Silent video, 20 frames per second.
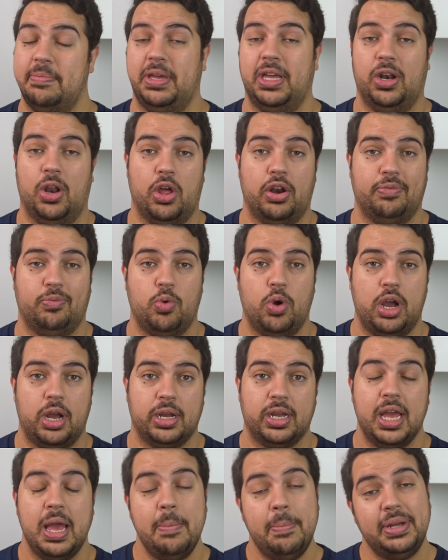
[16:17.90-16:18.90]
be a lot of
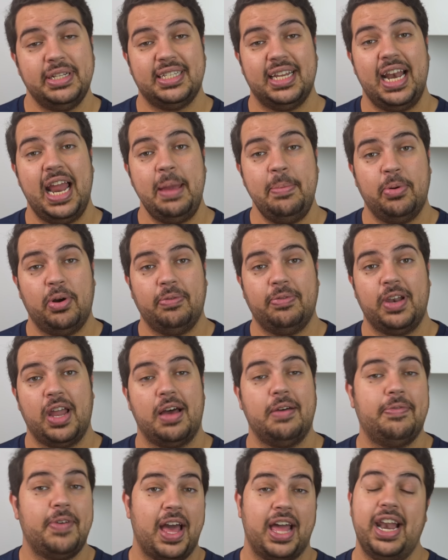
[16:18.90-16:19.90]
work, but it's a labour of
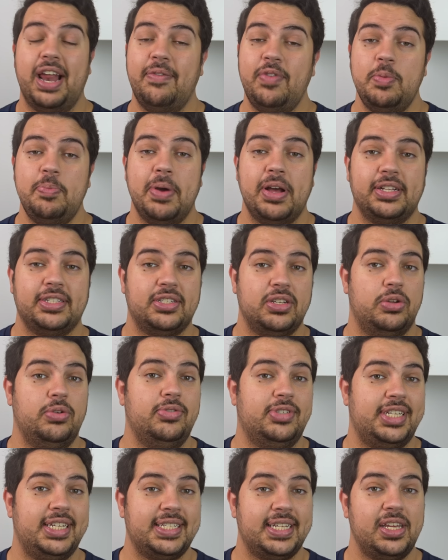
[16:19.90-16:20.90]
love and every person who
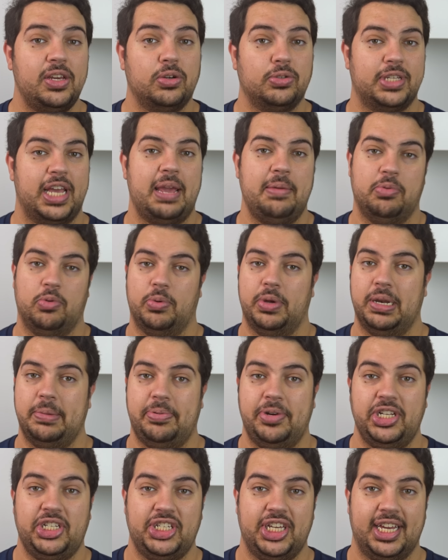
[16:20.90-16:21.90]
sits at your table will
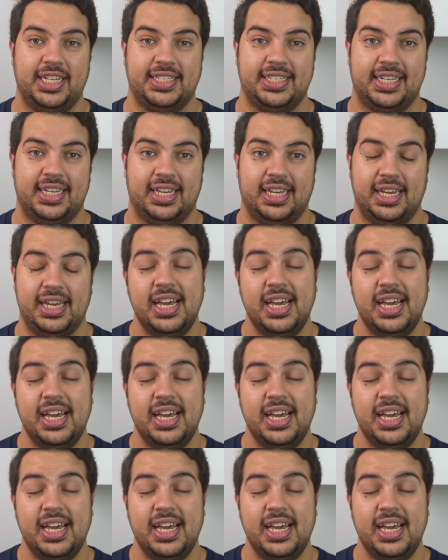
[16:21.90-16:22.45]
appreciate it.